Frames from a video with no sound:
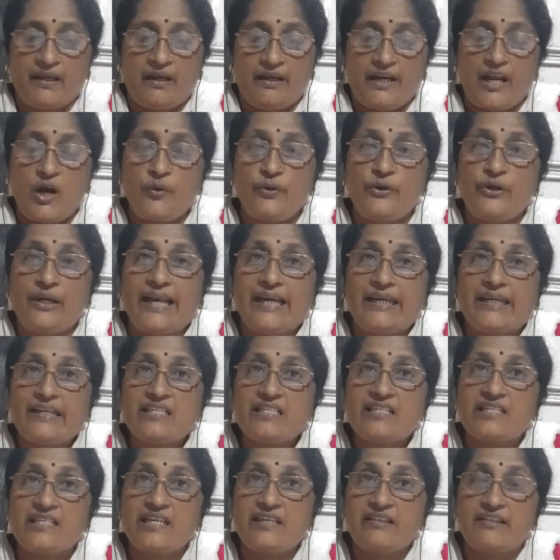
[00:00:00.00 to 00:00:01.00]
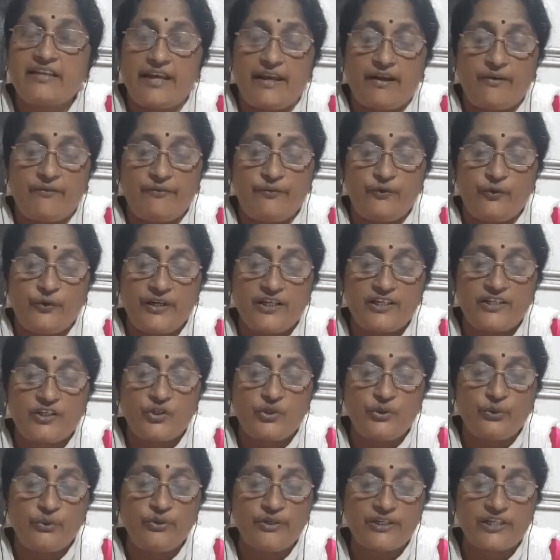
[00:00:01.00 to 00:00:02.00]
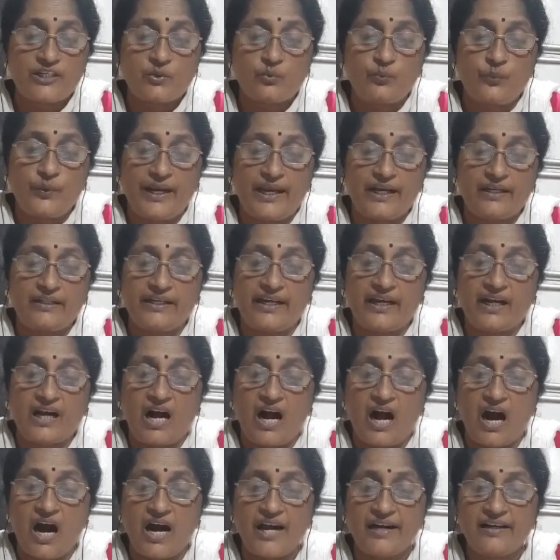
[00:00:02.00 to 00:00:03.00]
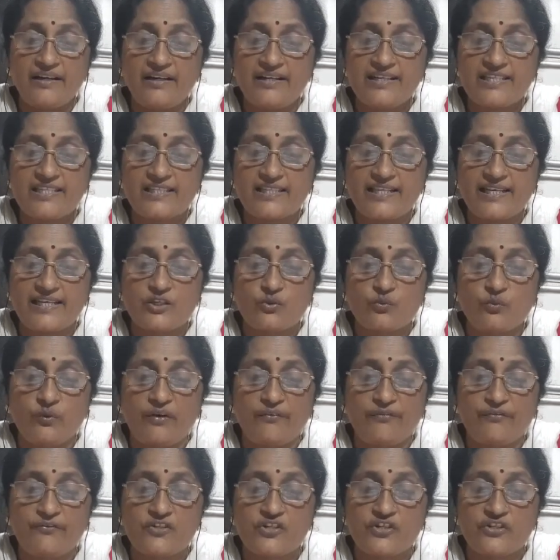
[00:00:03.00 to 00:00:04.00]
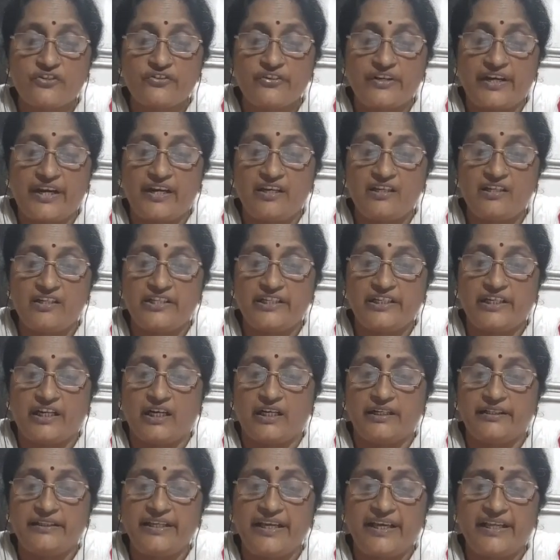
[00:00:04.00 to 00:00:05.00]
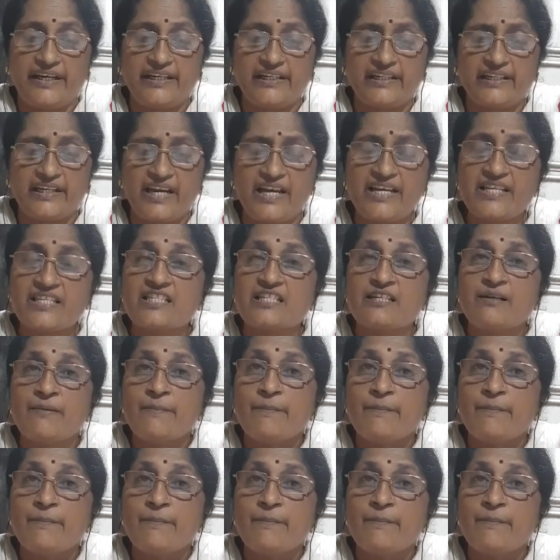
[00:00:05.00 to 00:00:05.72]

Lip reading: Now let us see the FOS used where they harness the swift reindeer. There it is.